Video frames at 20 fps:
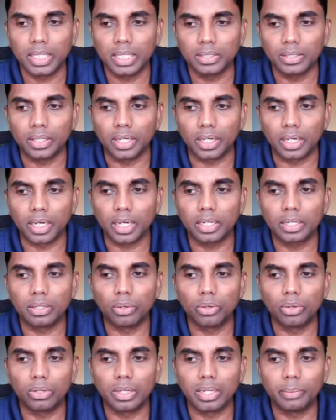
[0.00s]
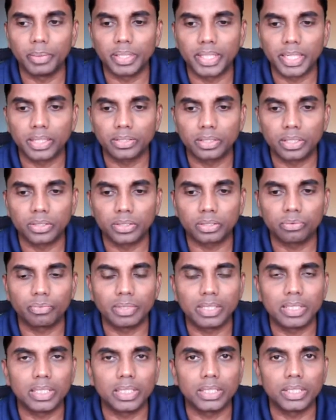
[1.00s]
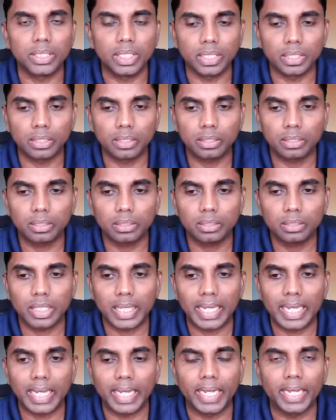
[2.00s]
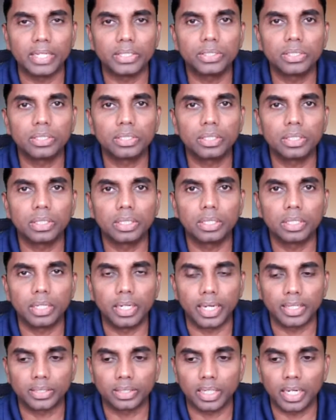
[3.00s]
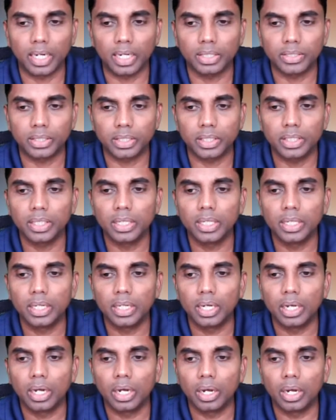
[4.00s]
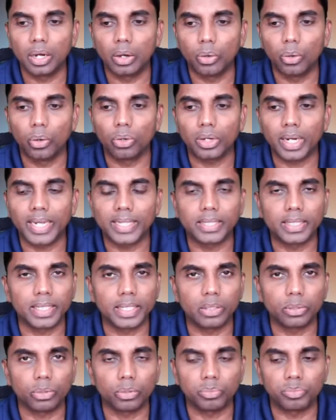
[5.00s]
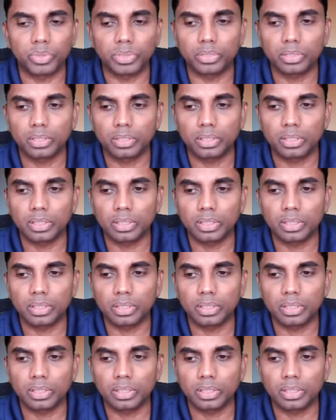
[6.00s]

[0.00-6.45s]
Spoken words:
There are no limitations with gender, age, nationality, or ethnic groups.